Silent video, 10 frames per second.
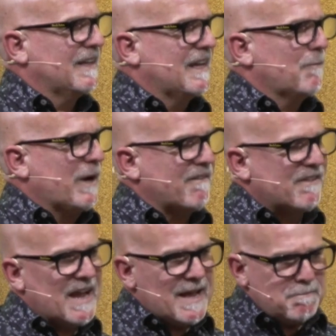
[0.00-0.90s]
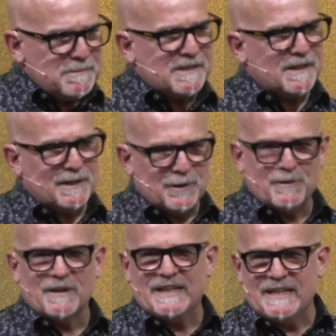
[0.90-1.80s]
And we have
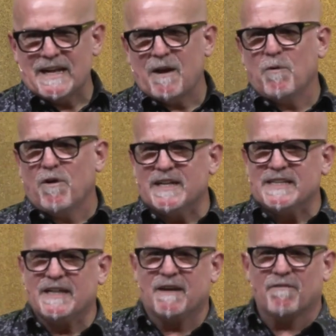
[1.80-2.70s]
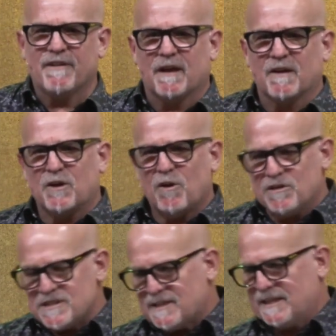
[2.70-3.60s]
absolutely no idea of how
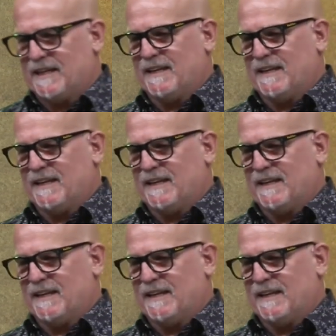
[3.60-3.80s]
costly